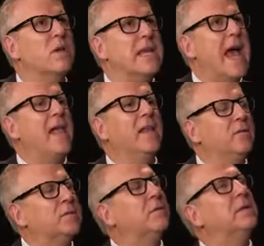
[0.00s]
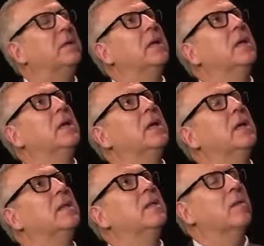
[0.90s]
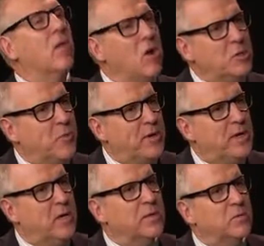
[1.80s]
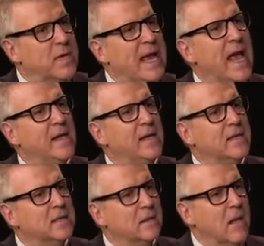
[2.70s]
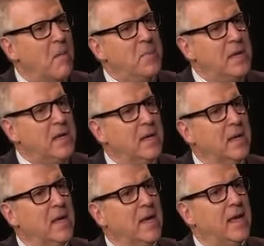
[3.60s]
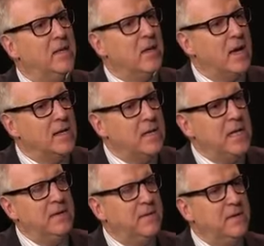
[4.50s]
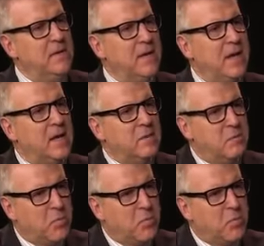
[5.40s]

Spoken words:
the large point here is reality is lumpy and uneven and